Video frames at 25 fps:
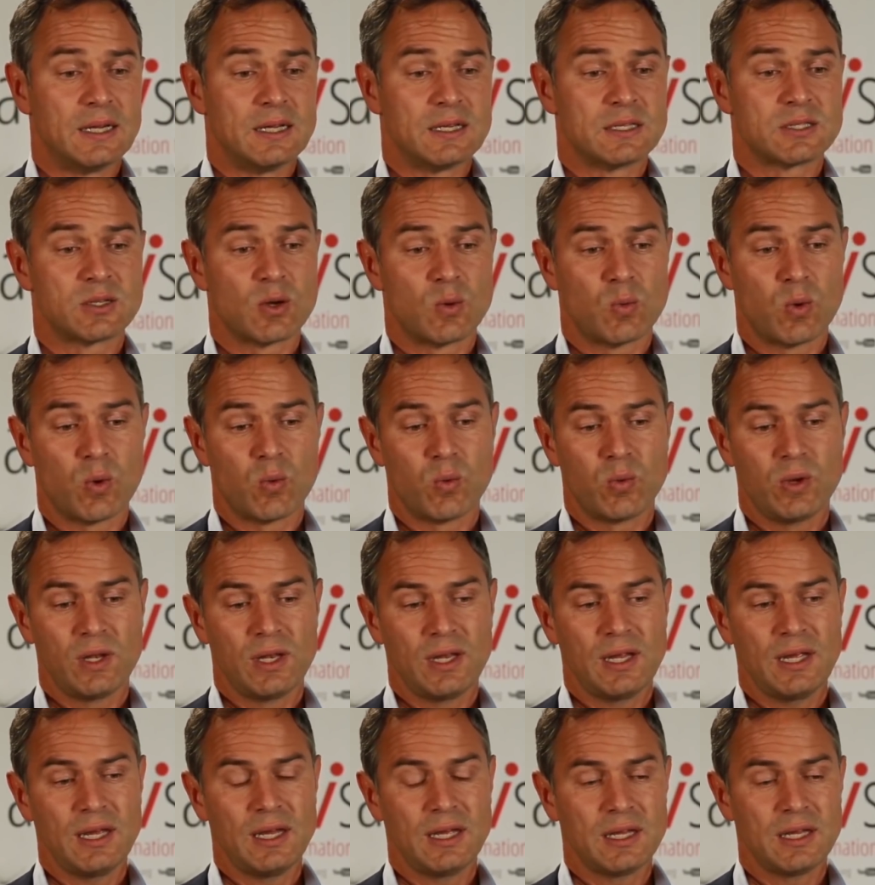So what we
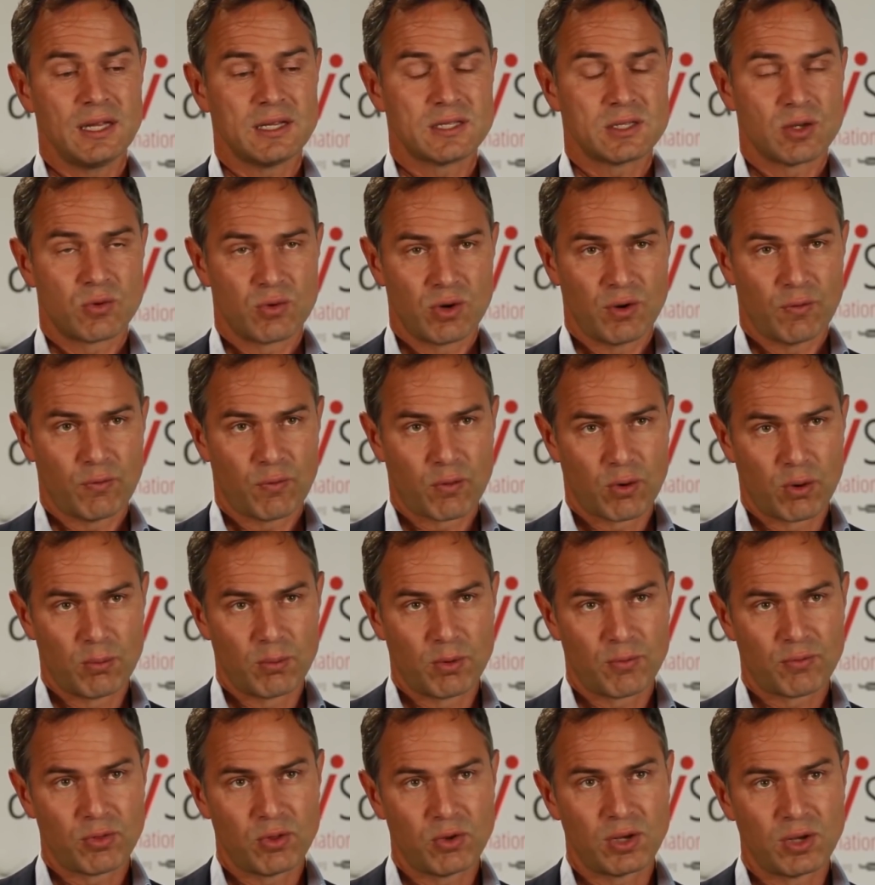need is a
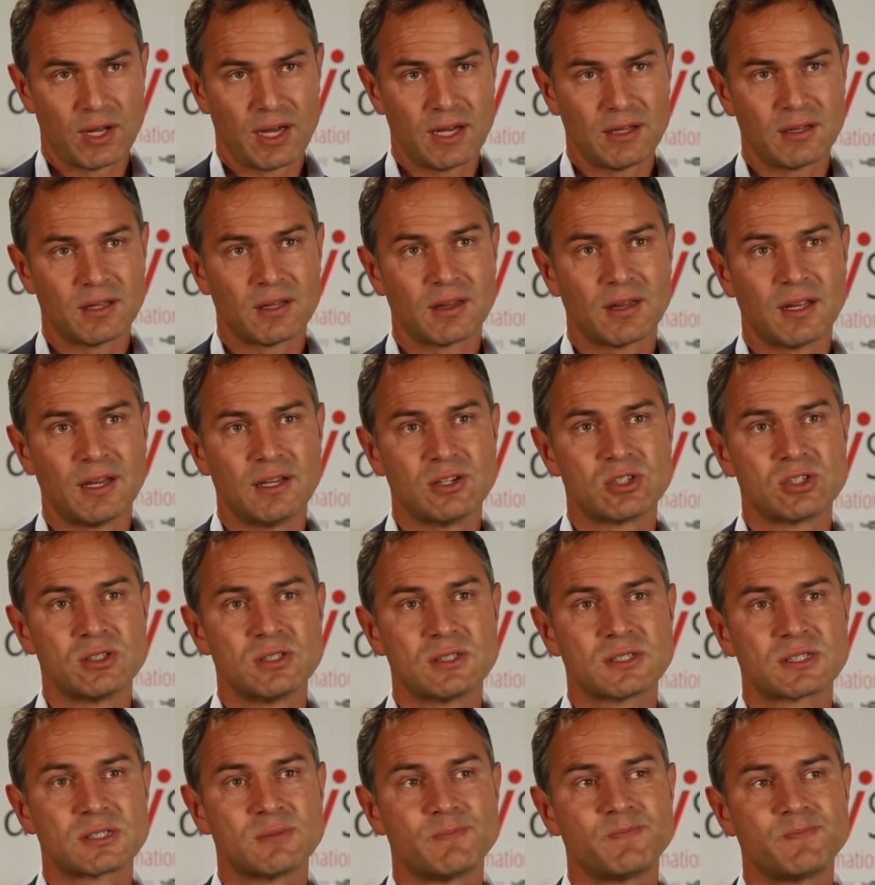reform of the United
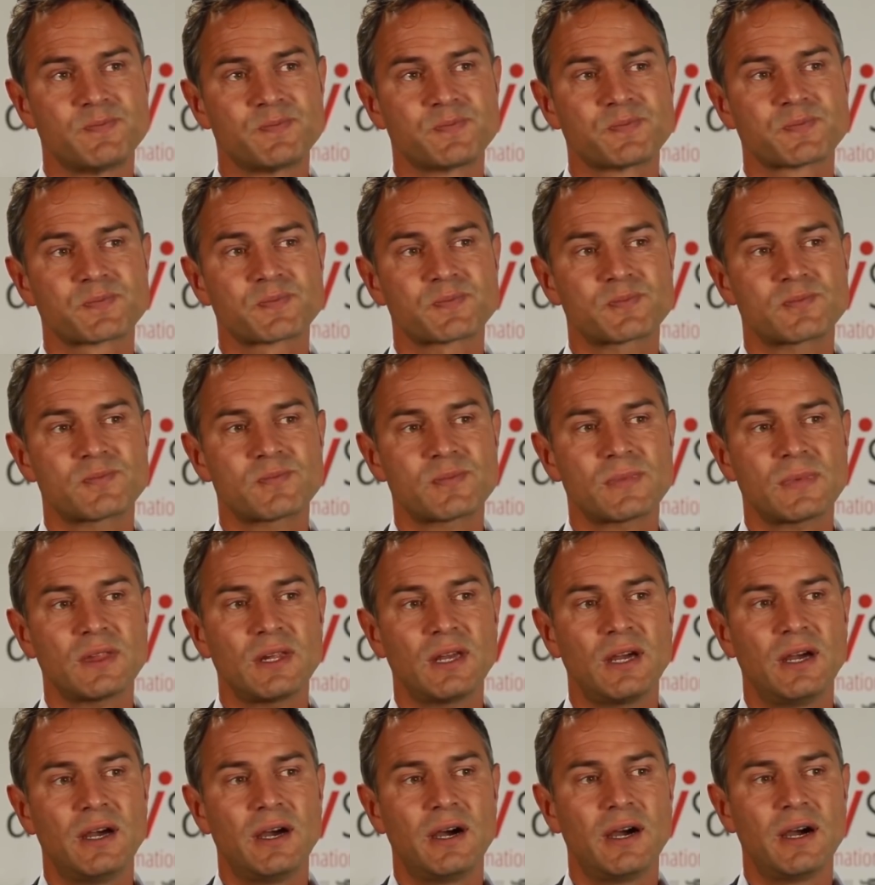Nations.
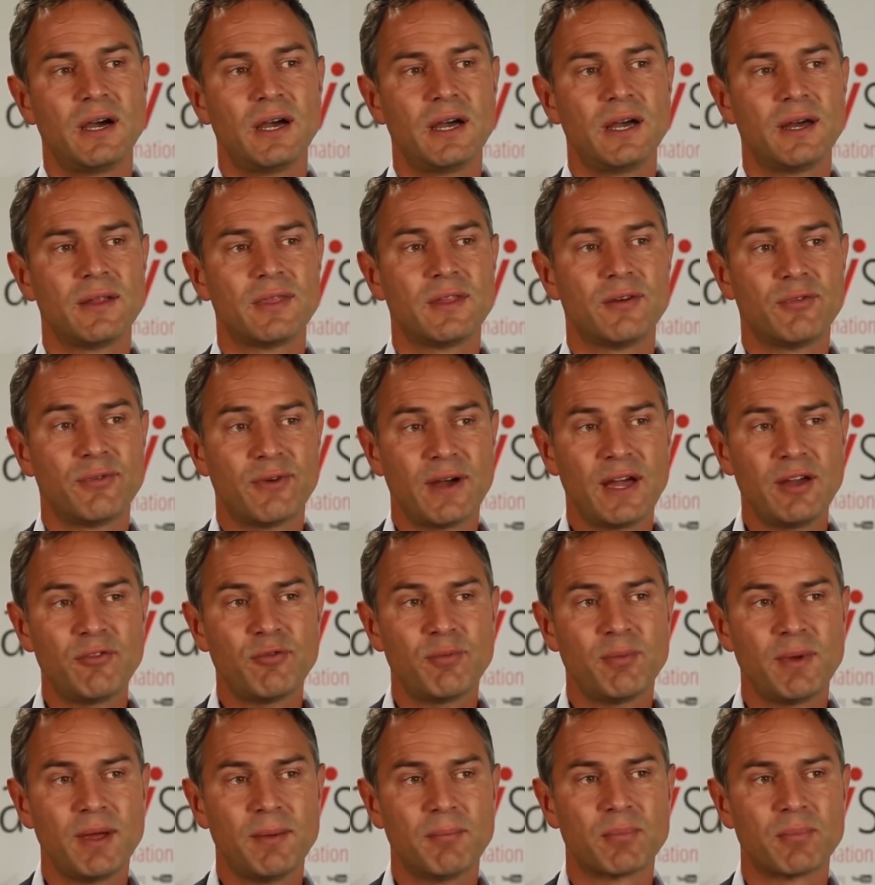The
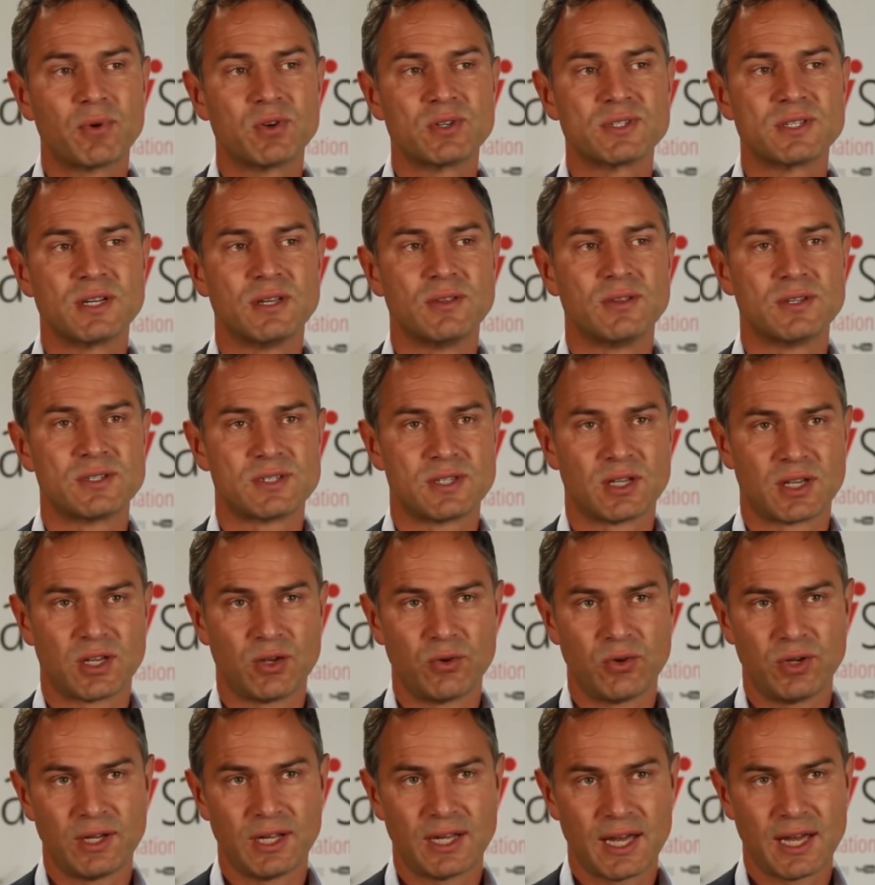5 members in the
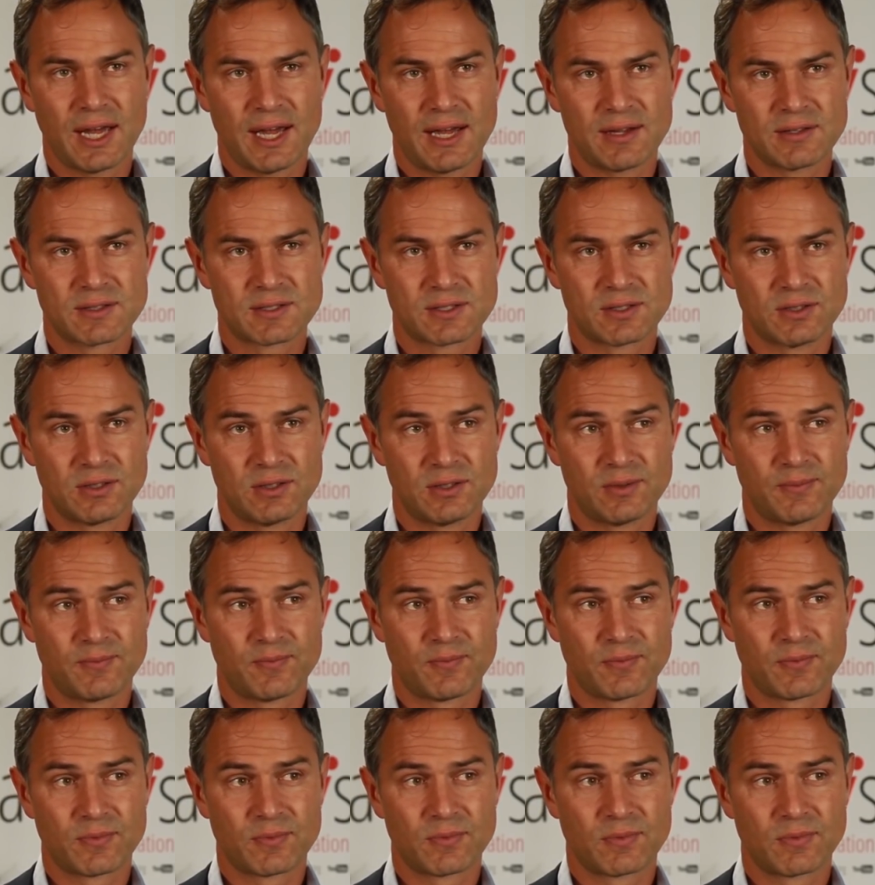Security Council
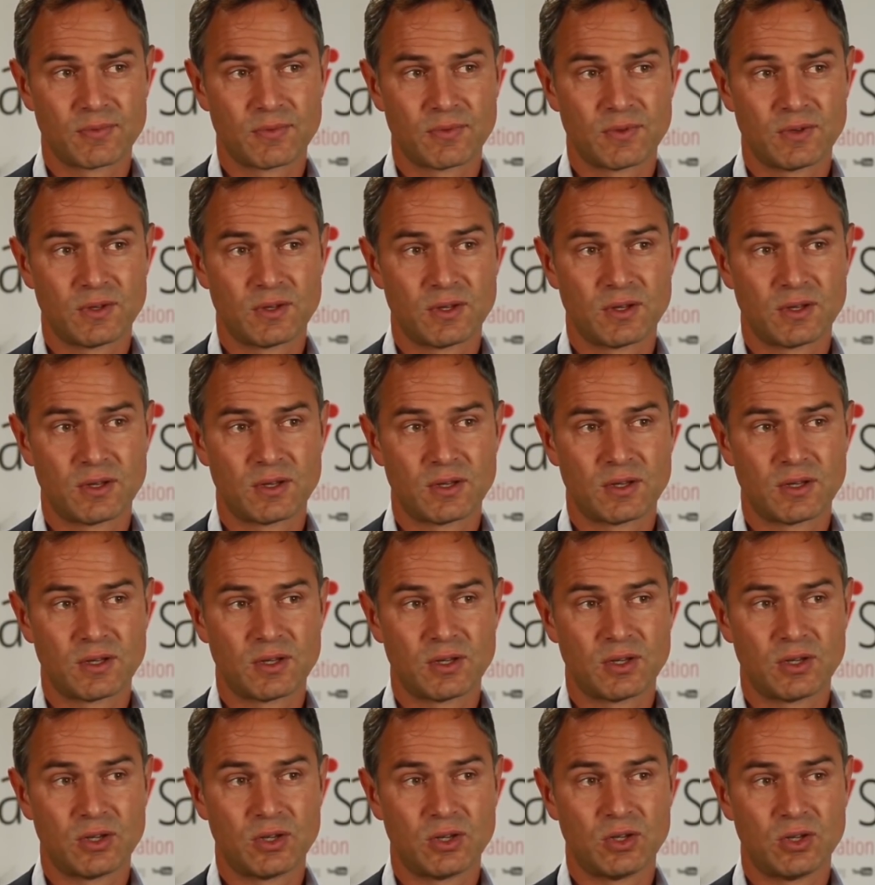
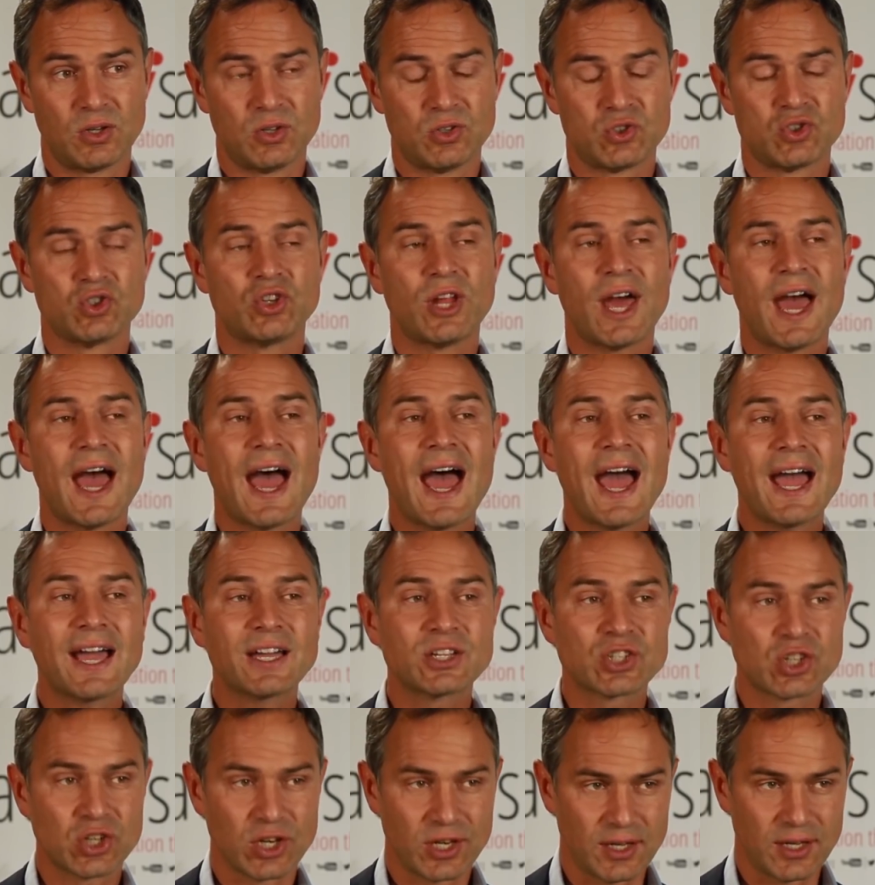should
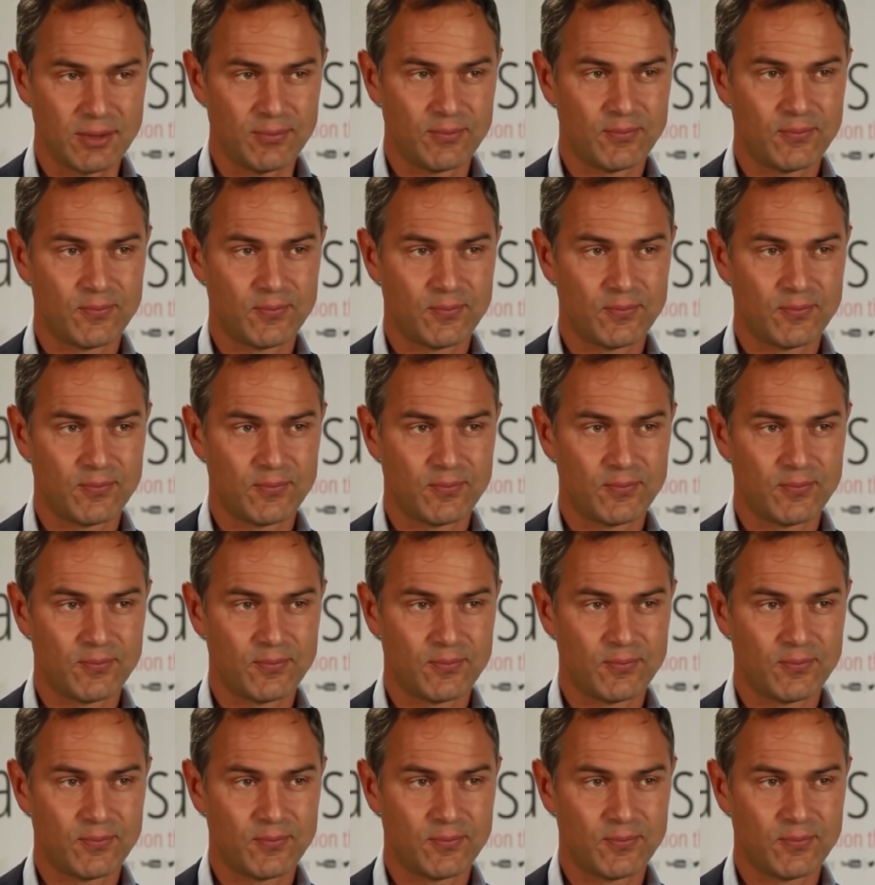actually